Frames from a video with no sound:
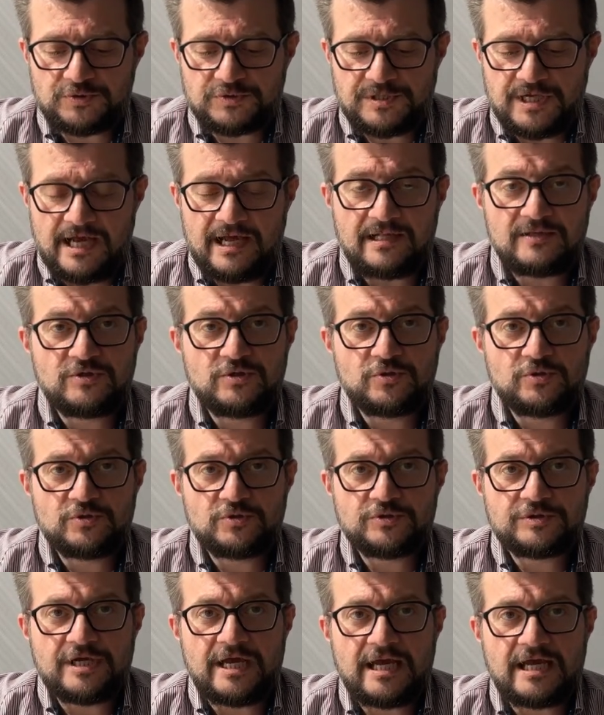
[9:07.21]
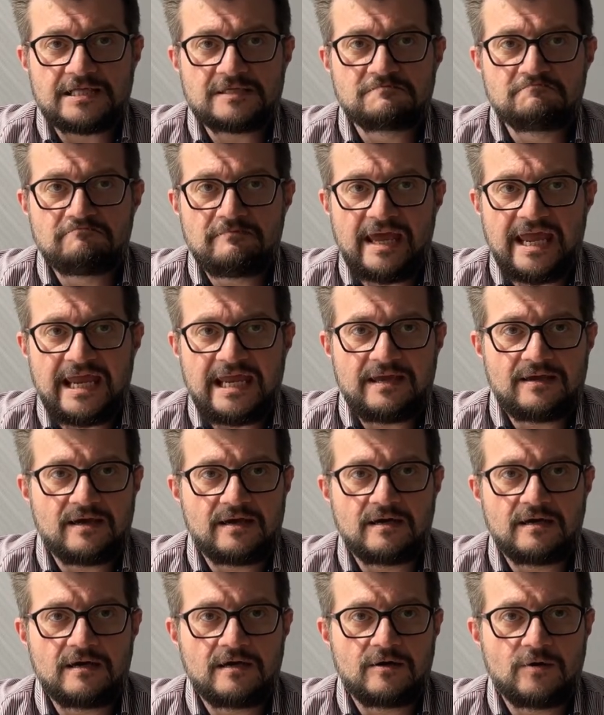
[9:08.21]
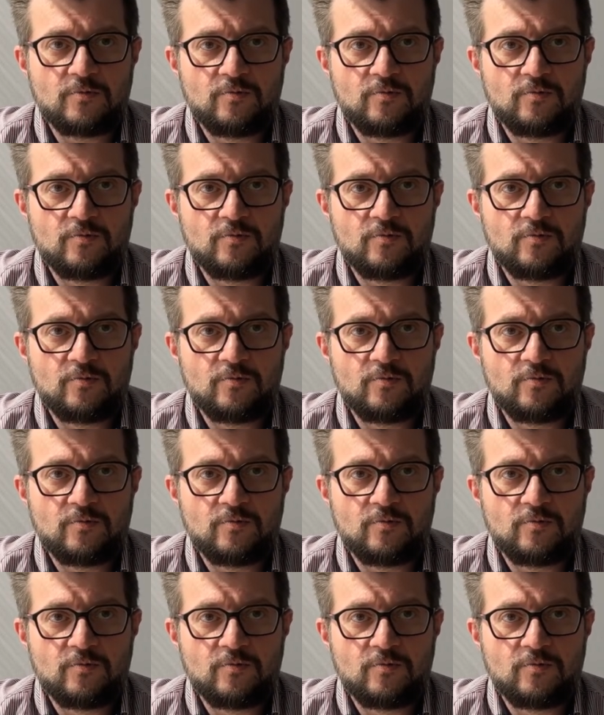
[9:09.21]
tell you that may uh,